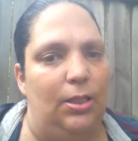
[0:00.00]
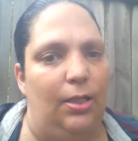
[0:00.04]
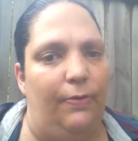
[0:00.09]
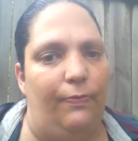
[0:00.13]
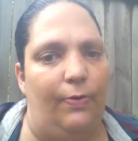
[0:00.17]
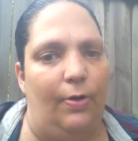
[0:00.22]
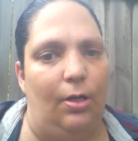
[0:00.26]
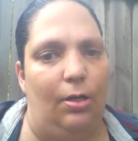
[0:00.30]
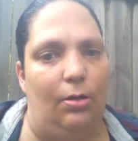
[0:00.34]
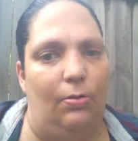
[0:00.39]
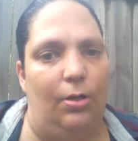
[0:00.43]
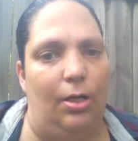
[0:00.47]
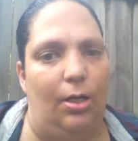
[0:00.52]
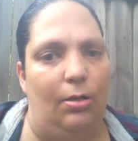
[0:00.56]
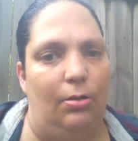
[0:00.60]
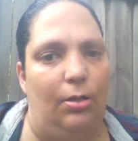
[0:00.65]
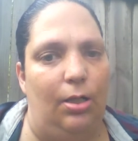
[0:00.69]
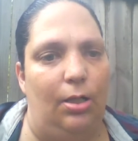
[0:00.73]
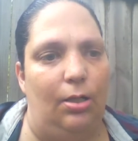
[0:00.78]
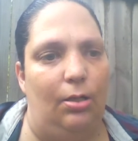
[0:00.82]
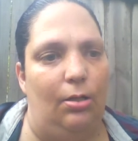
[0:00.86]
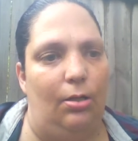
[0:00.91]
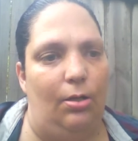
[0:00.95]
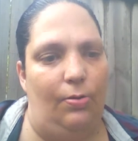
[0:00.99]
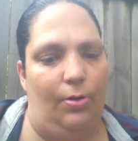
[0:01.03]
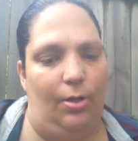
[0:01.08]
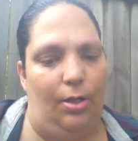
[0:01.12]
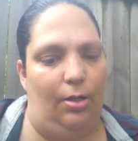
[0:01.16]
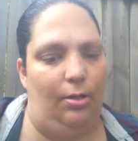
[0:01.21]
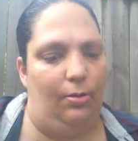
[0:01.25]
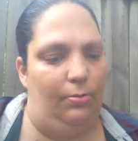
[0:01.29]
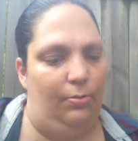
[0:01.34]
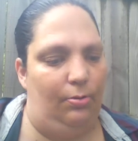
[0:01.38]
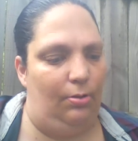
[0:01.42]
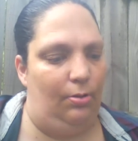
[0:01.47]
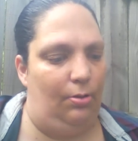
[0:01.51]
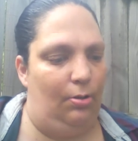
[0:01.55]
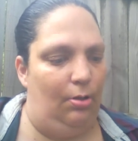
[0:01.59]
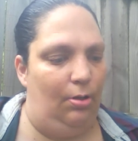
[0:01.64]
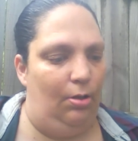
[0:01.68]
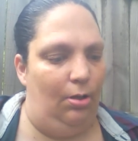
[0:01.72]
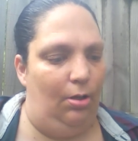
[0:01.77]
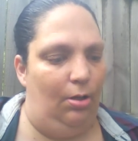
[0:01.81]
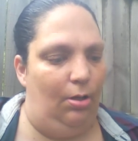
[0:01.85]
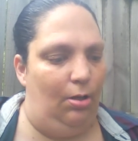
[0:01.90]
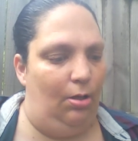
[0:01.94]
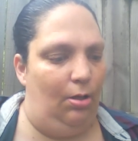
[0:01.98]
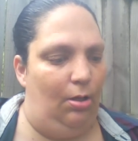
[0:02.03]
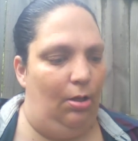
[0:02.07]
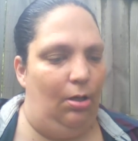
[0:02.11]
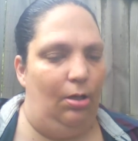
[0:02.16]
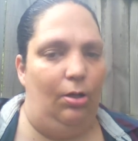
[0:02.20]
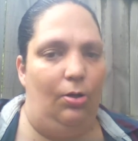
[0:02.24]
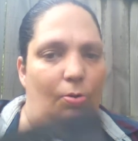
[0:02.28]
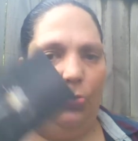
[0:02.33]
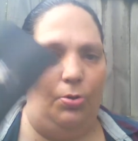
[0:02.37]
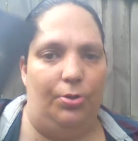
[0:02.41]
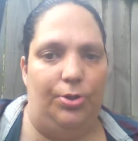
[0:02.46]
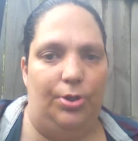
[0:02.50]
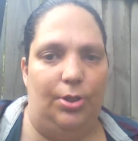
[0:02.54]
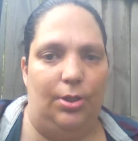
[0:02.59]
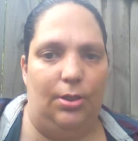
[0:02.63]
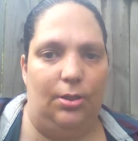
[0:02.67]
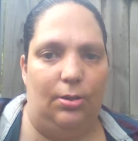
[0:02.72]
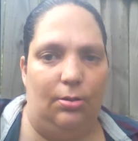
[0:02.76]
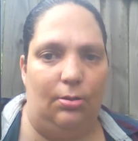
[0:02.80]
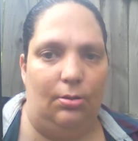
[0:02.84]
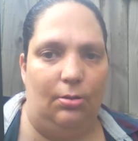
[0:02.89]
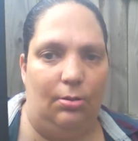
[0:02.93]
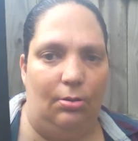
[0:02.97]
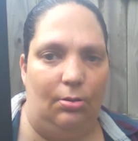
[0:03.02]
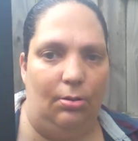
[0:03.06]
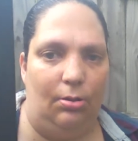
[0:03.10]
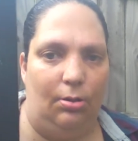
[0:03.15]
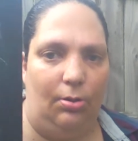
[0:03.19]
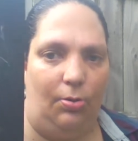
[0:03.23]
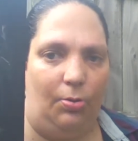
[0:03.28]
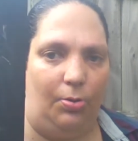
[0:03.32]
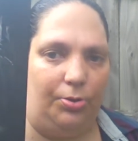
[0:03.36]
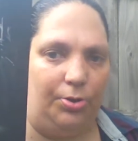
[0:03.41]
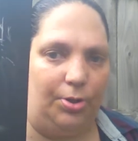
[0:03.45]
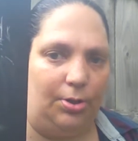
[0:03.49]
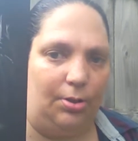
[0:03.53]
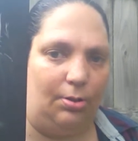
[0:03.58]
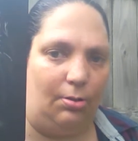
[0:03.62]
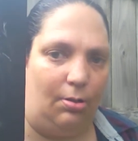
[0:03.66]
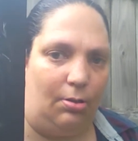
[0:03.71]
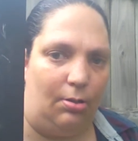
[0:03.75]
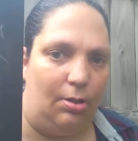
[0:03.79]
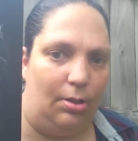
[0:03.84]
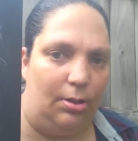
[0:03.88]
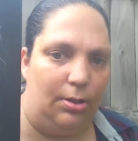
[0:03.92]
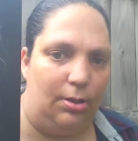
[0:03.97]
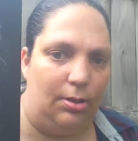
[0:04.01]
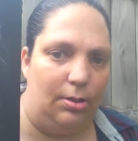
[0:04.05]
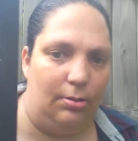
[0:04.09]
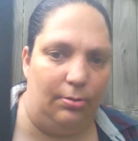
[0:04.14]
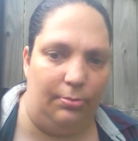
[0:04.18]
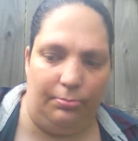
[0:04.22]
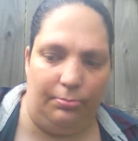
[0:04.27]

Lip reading: if I can go down here. Okay. Gorgeous. Gorgeous cards.